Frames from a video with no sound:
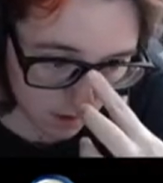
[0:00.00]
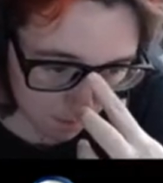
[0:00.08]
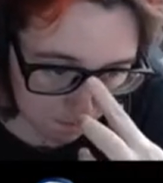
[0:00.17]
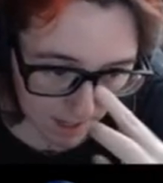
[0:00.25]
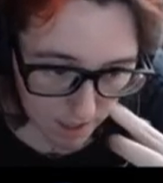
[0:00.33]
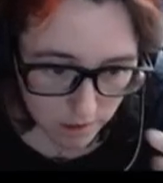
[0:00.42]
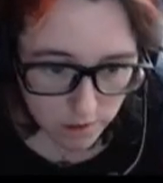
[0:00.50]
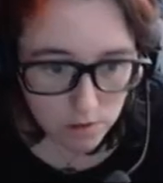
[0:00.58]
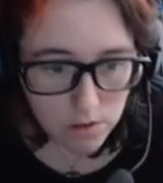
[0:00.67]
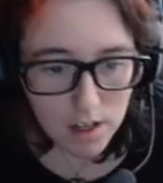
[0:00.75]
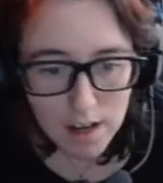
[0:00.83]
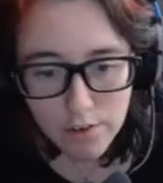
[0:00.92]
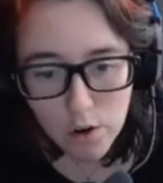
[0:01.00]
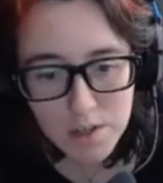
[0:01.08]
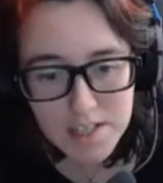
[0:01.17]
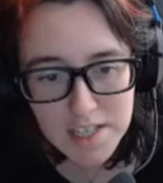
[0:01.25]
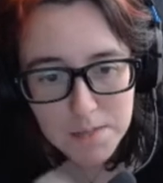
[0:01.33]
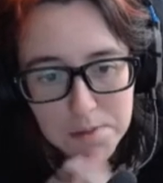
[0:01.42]
Don Paolo, I've
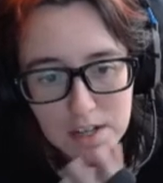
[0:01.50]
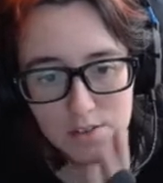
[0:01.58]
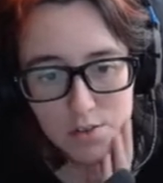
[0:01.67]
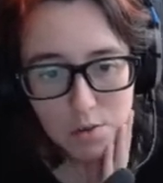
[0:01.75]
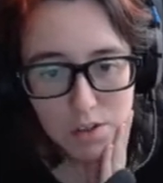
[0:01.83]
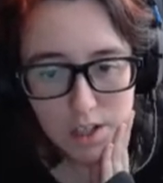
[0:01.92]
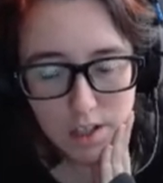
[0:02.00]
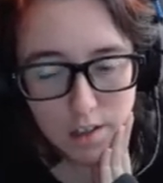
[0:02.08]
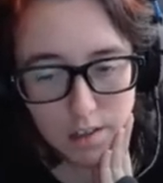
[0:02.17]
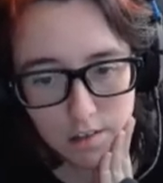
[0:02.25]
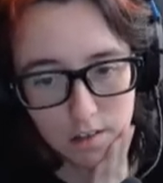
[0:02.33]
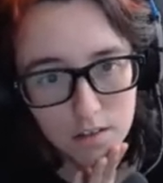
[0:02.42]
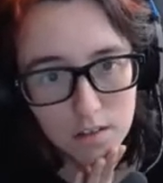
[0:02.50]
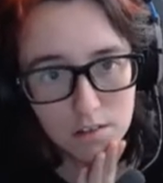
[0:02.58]
always despised you, Layton.